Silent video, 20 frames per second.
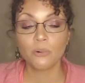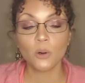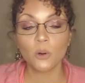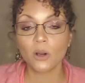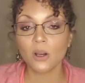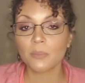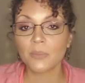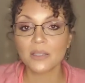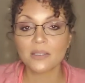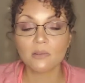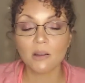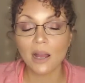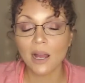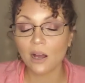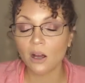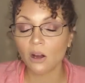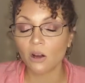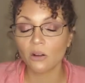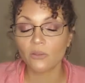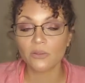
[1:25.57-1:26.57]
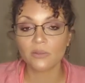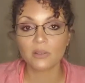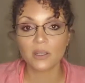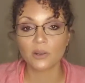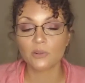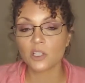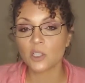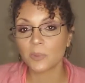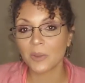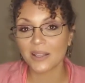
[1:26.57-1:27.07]
poor mental health,
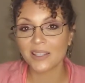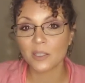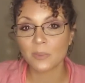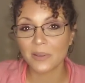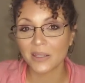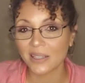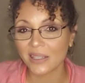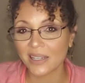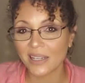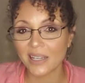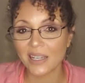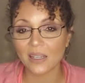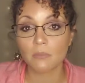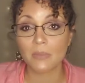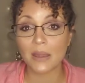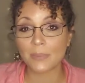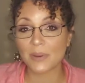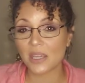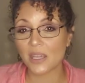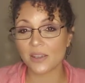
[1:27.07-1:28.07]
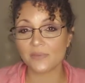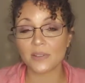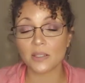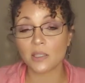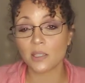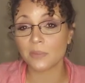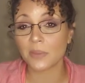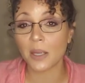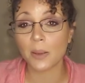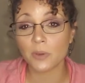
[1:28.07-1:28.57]
irresponsibility, maybe even
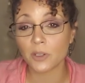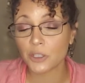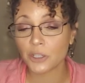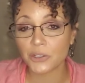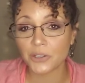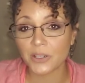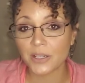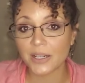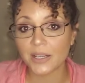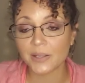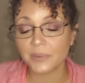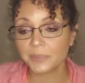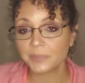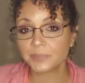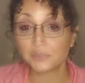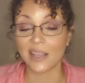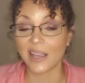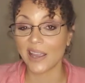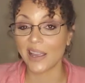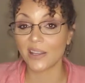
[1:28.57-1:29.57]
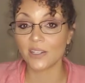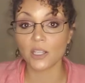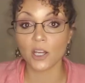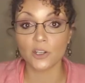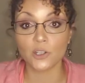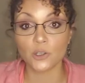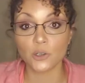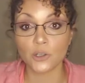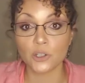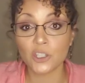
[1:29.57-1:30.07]
some immaturity, and
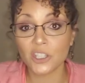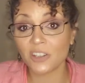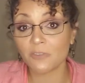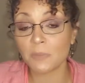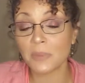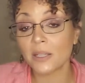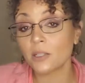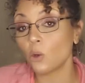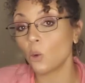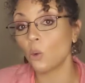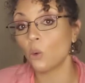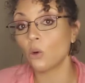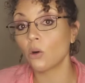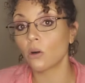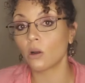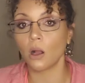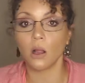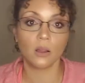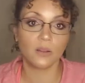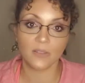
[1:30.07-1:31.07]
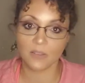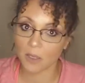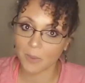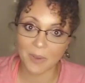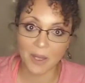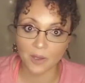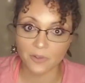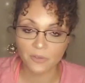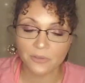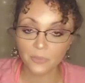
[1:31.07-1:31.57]
underachievement, or all of the
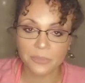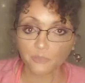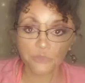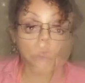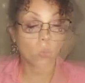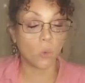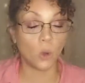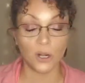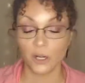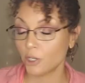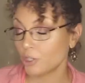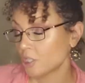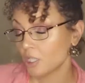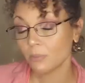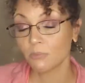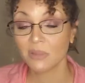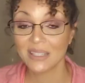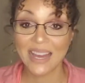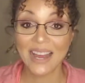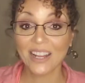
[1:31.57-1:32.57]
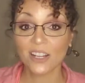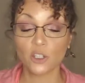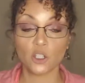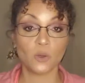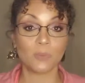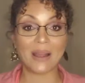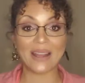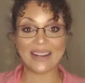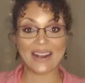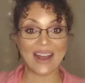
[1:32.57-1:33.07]
above. What are some signs,
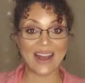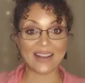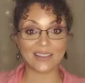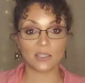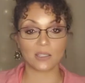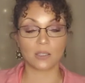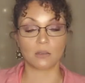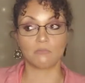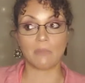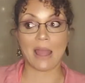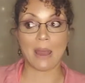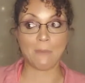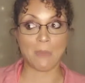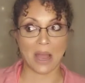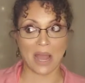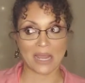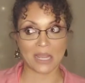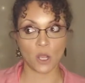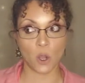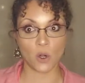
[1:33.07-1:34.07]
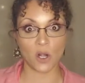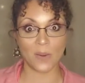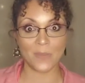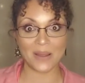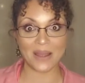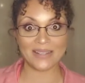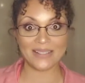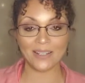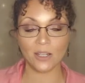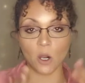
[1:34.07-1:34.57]
you might ask? Am I
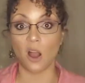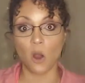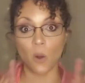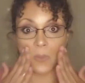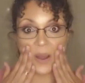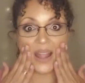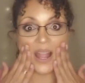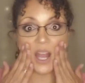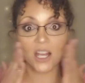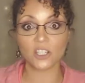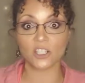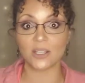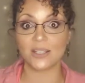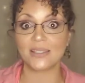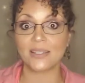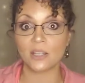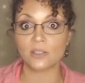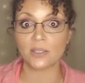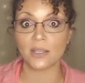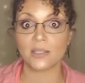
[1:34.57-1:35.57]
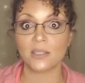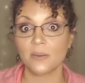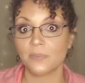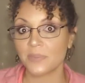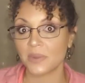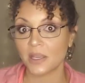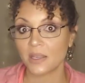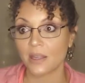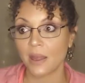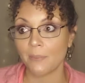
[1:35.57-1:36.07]
codependent? Oh my gosh, that sounds like
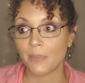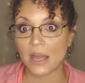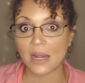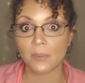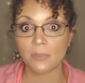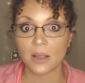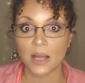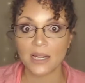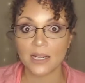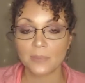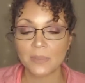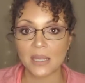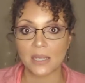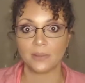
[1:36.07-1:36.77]
something that might apply to